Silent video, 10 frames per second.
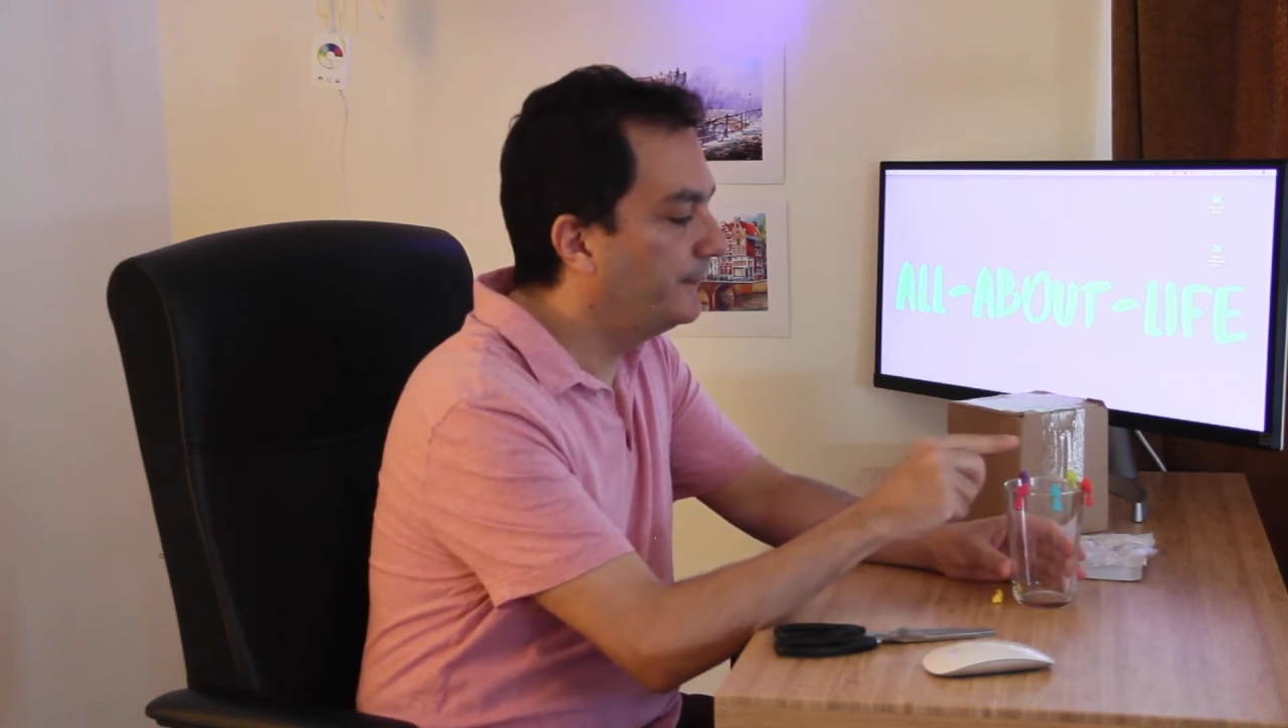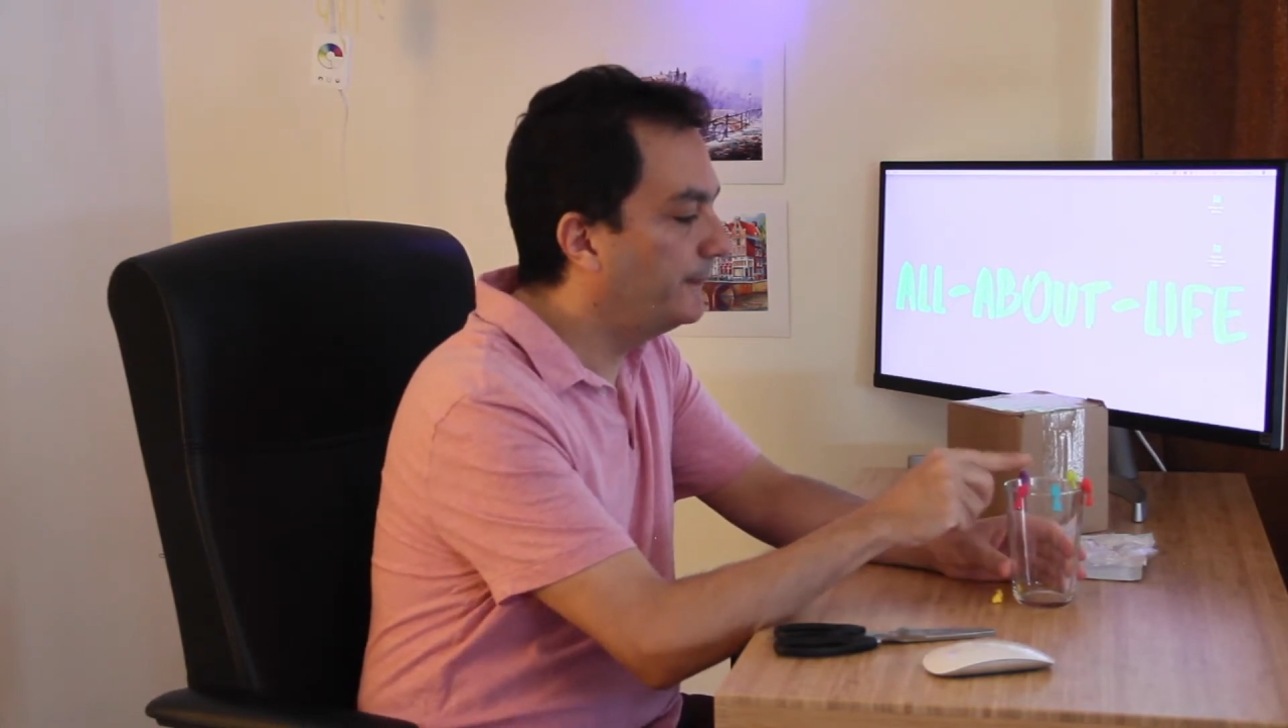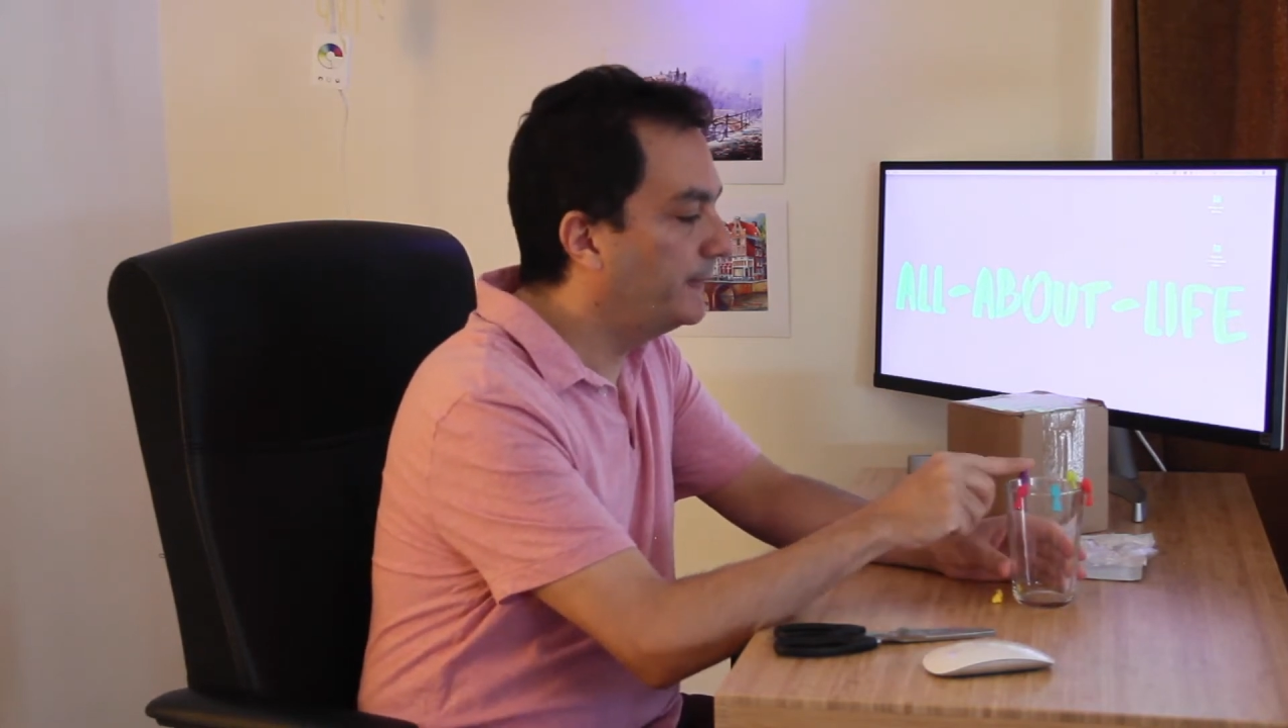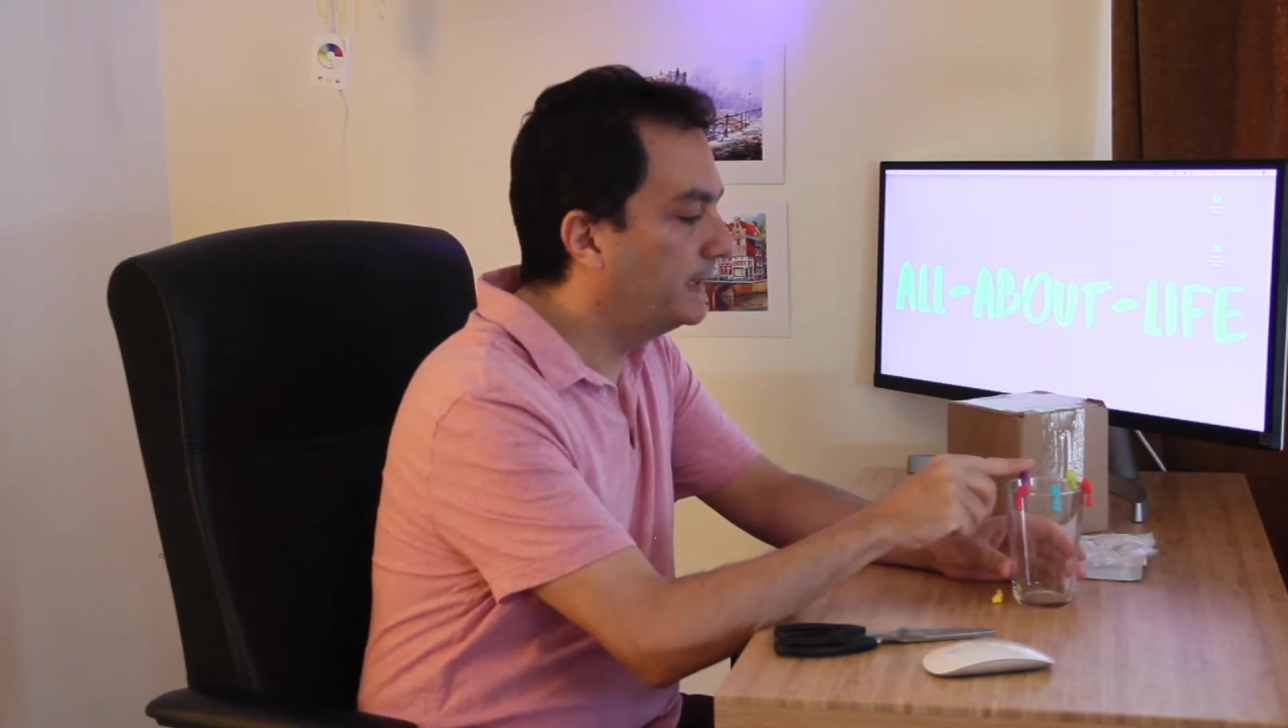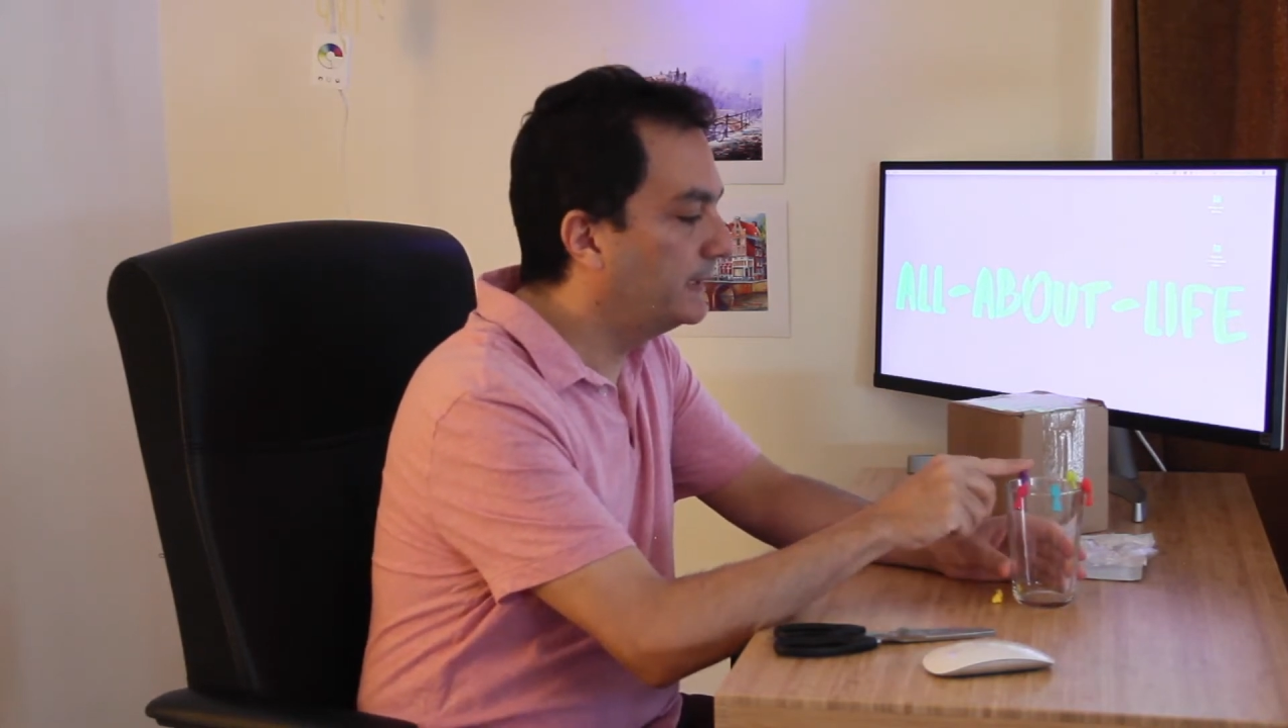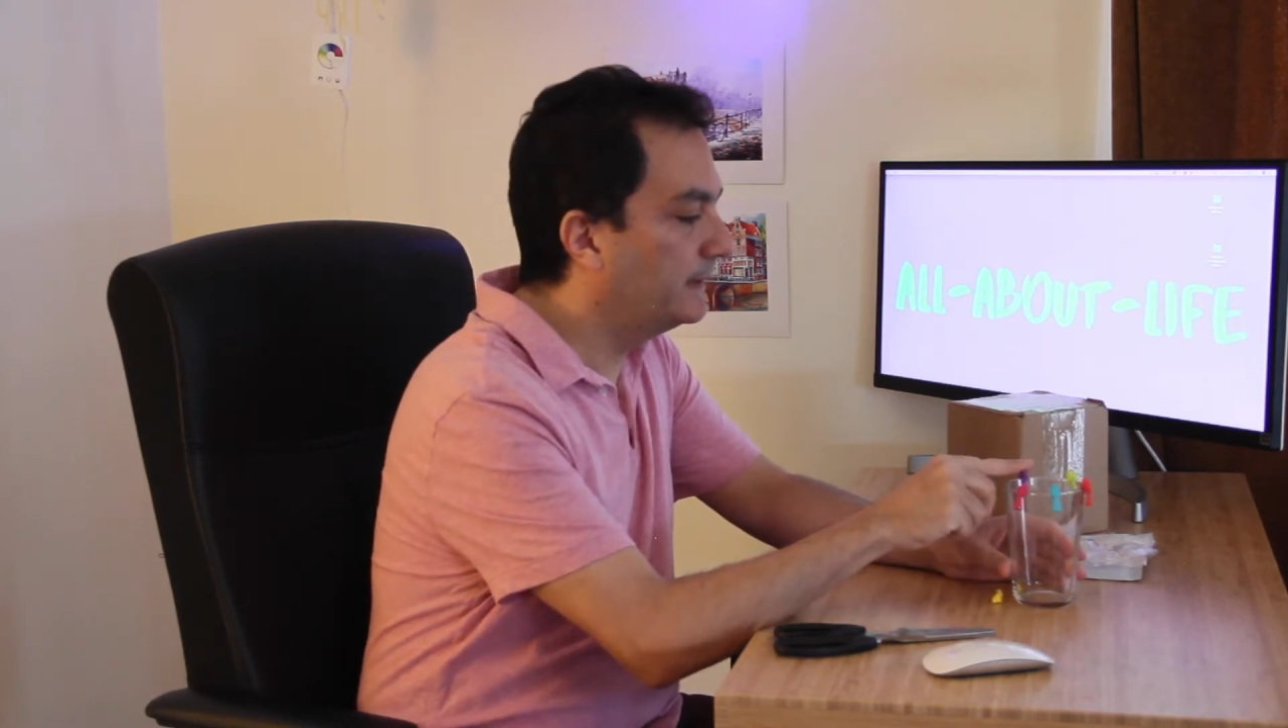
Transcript: but